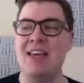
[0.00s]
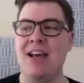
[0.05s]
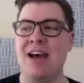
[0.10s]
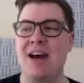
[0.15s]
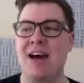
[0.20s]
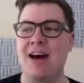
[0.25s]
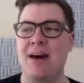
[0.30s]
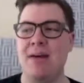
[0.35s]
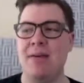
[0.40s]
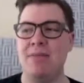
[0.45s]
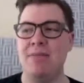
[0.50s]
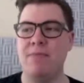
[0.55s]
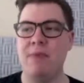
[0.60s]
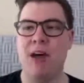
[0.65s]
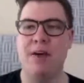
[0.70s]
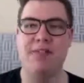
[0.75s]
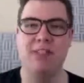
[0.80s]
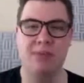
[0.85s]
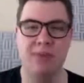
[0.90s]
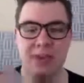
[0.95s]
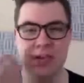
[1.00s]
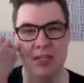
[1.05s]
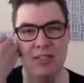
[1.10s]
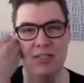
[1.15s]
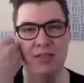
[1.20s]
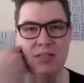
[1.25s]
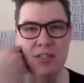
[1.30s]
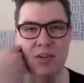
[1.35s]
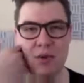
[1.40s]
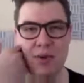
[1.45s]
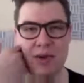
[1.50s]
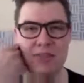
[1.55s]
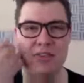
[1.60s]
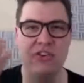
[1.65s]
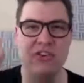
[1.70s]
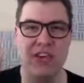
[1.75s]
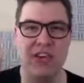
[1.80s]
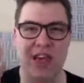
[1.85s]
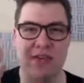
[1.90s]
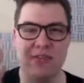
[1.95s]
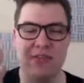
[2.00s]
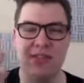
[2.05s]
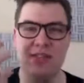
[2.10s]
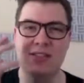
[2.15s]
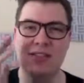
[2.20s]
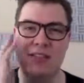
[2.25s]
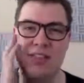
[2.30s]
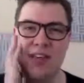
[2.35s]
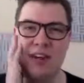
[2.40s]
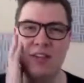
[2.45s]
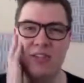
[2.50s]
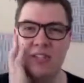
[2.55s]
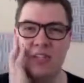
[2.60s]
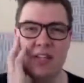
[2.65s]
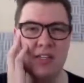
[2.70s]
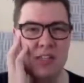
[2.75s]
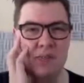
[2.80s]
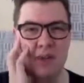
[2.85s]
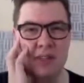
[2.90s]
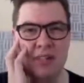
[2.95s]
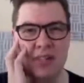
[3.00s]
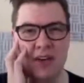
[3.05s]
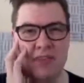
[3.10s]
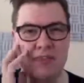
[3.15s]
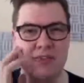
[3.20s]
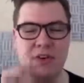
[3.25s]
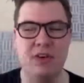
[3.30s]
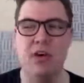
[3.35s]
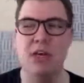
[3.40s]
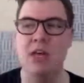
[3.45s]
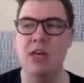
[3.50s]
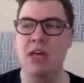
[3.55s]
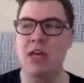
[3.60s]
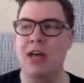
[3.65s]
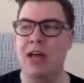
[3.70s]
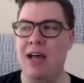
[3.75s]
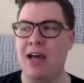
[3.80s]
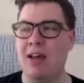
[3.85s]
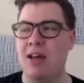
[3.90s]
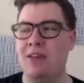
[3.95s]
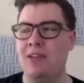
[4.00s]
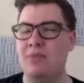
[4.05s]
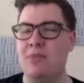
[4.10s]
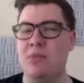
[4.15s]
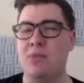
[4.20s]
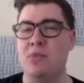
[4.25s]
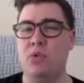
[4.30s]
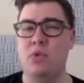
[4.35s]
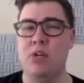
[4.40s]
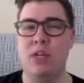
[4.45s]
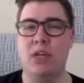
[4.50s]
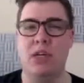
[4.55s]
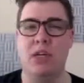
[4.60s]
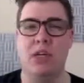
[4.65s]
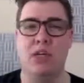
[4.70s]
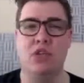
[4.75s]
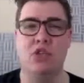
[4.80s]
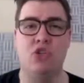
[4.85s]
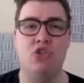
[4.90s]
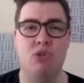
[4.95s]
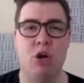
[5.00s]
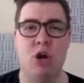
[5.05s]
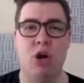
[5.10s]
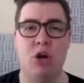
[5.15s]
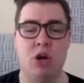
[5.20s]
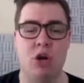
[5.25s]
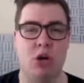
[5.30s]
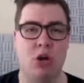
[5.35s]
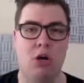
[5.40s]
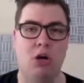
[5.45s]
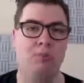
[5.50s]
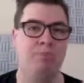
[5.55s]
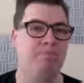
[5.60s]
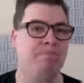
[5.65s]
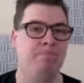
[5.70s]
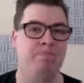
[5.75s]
Obviously, because we have to shave and things like that, our skin's a little bit tougher, and it sometimes will need a stronger,